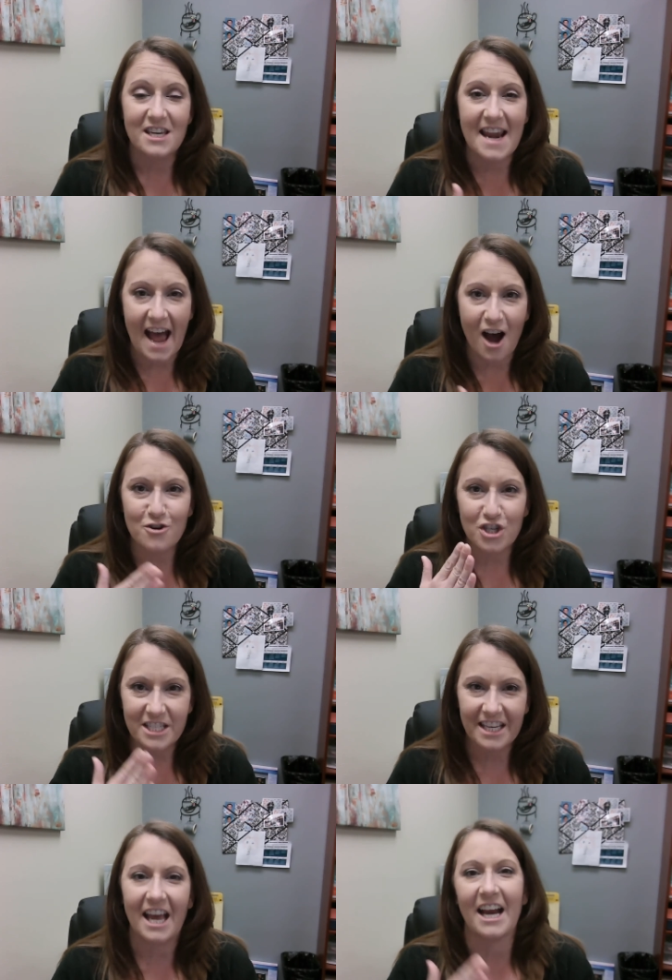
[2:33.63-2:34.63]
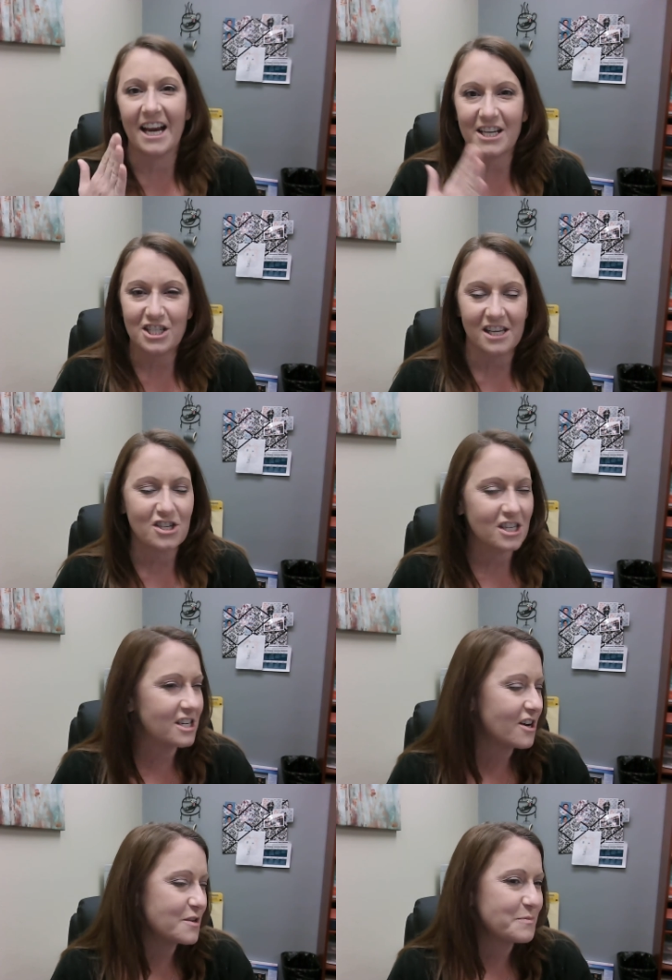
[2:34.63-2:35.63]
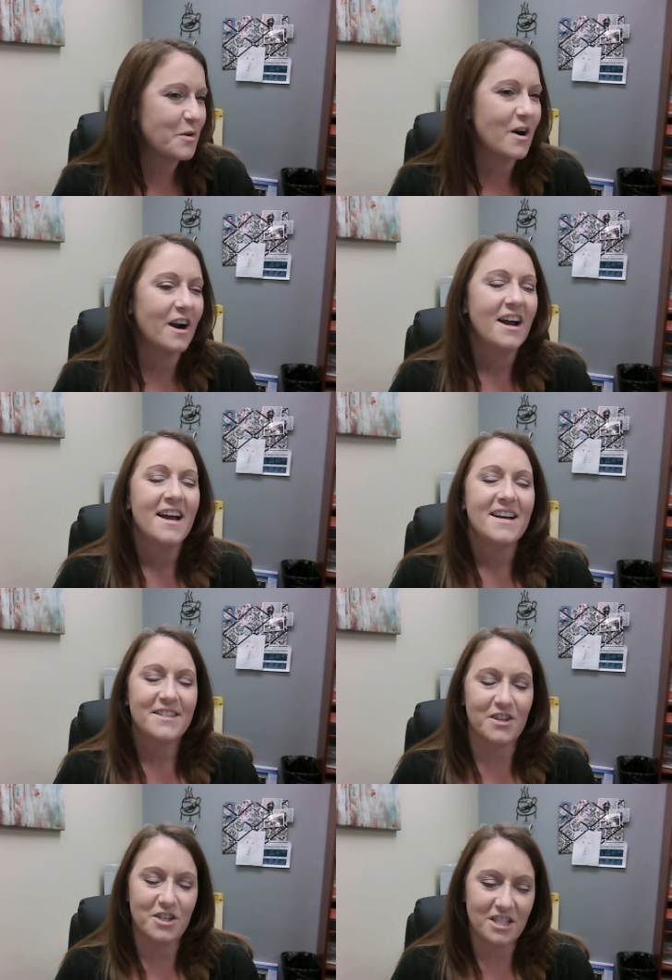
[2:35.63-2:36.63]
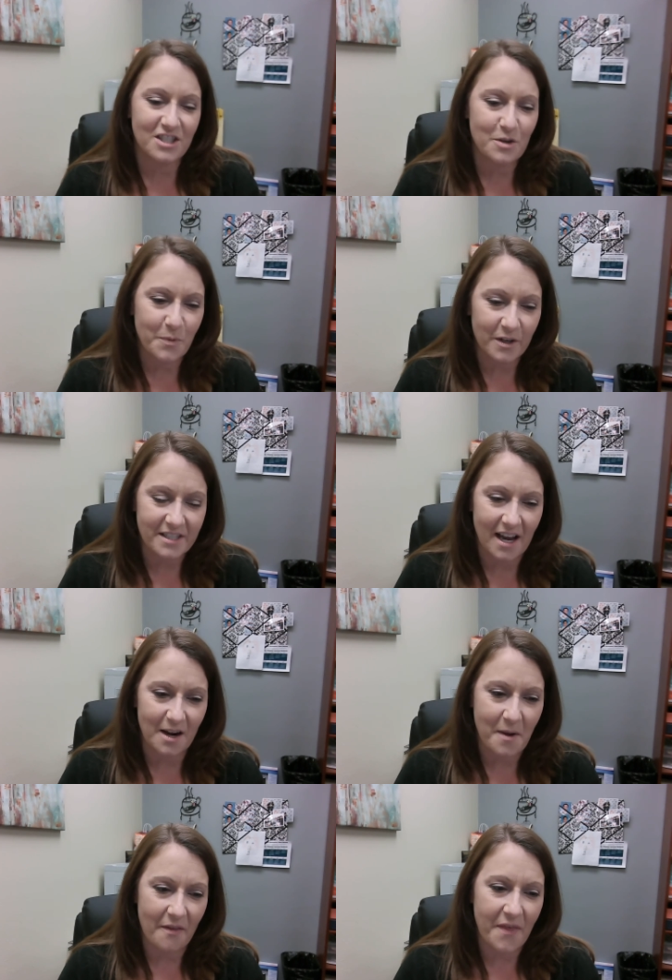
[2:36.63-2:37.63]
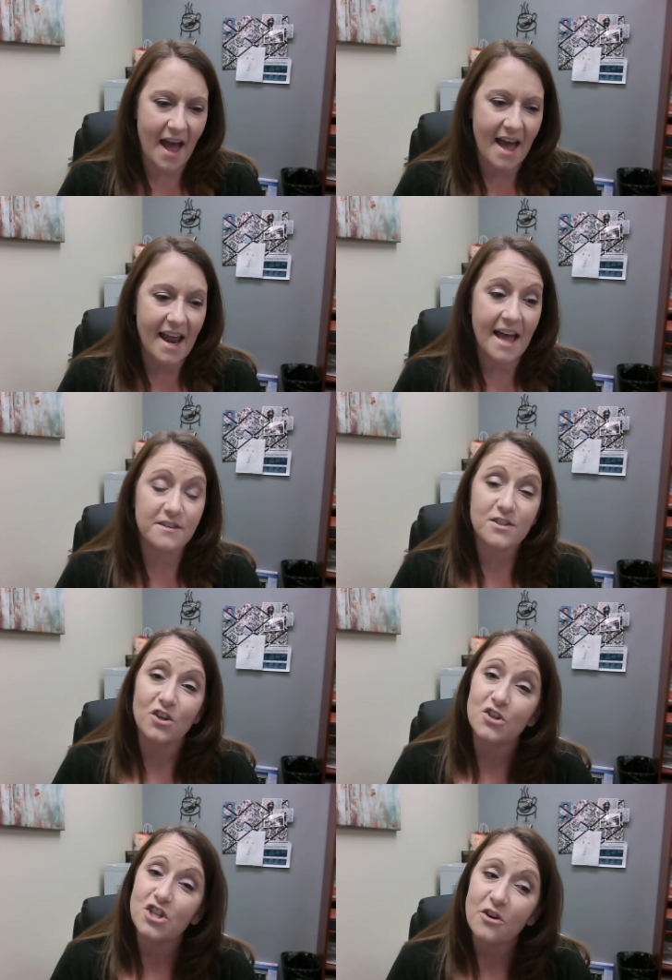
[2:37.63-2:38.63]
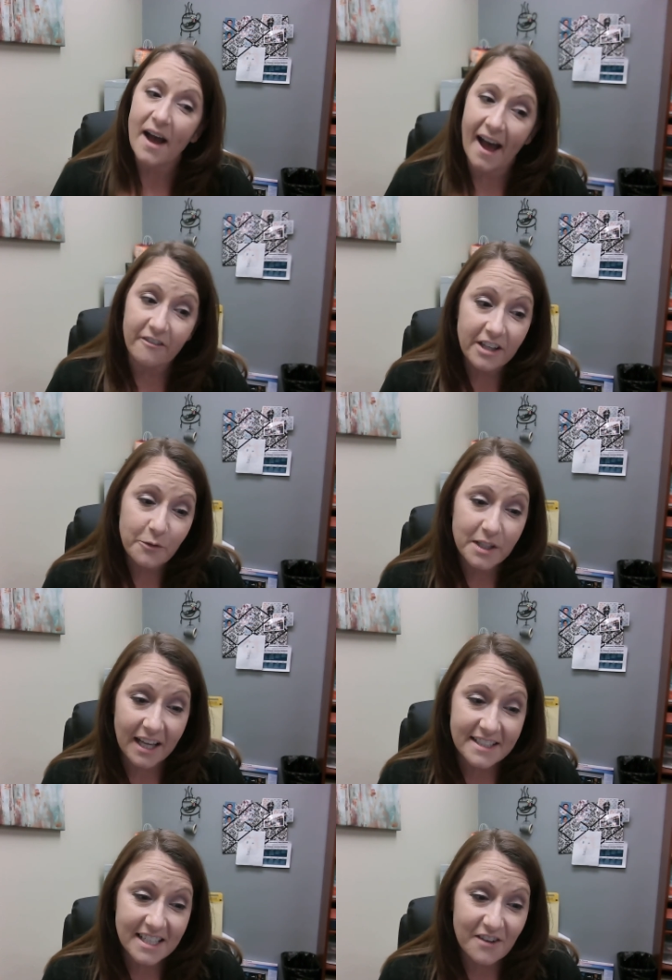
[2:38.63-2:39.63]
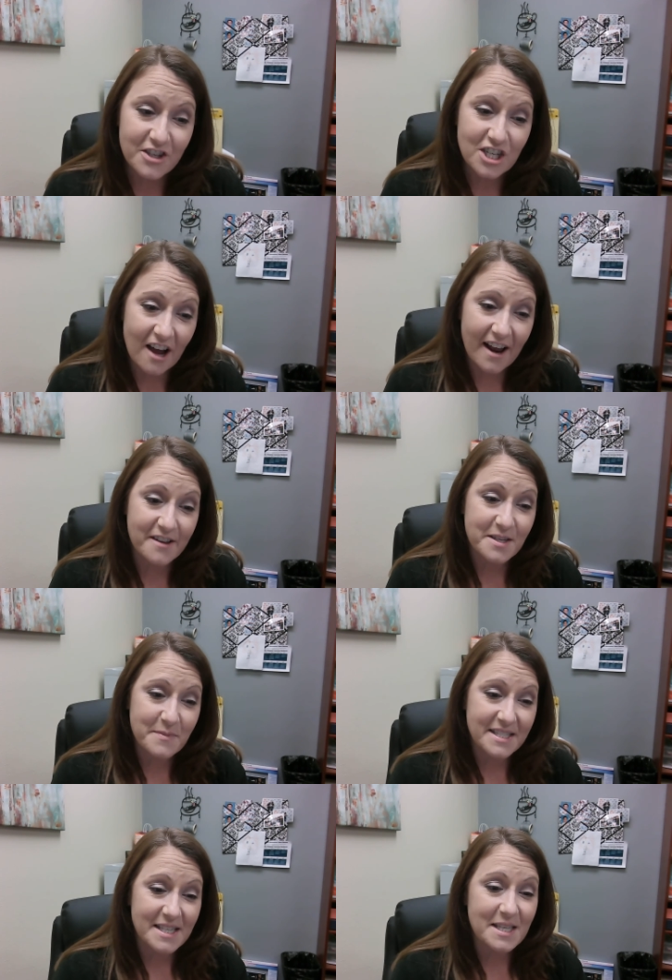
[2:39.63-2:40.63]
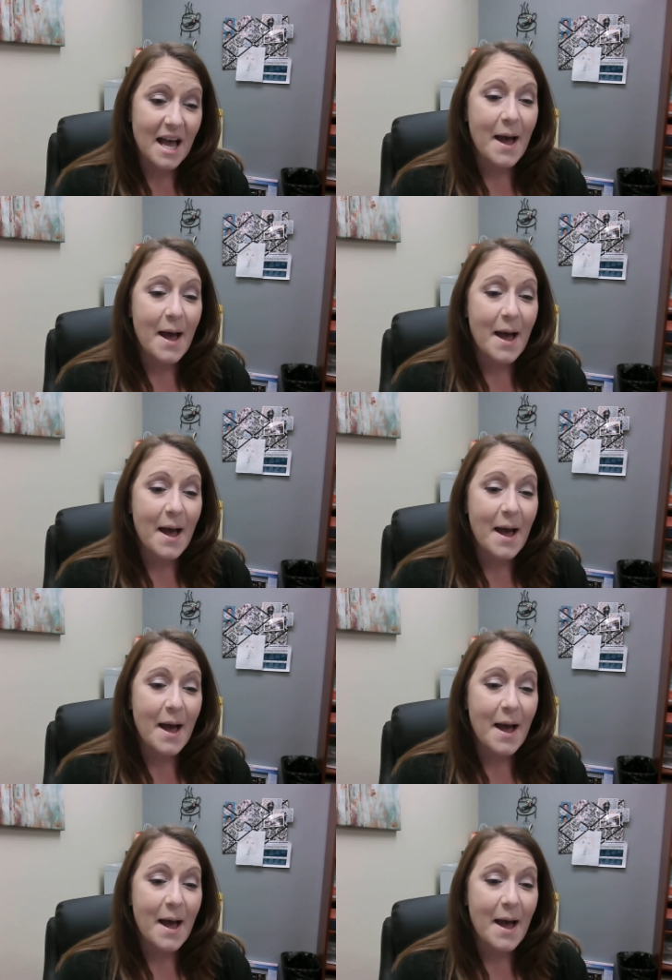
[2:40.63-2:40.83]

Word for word: Now she's getting it. She says she knows more, so she's super excited about that. And Sergio Avila would like to give a shout out to Mrs.